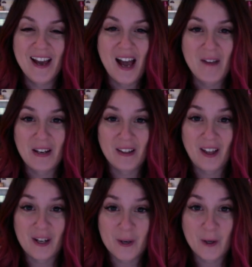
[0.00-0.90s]
I've had a
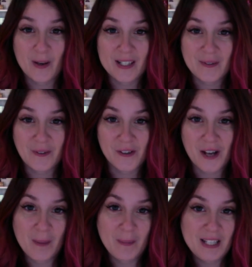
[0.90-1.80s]
lot of requests for an
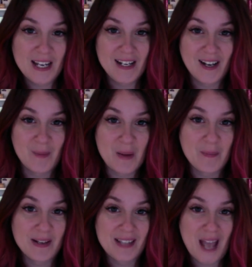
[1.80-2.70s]
update on my
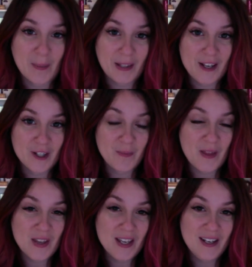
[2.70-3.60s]
best application
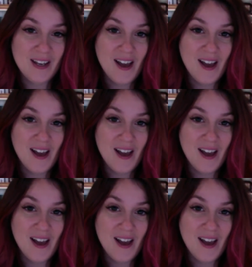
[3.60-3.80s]
method.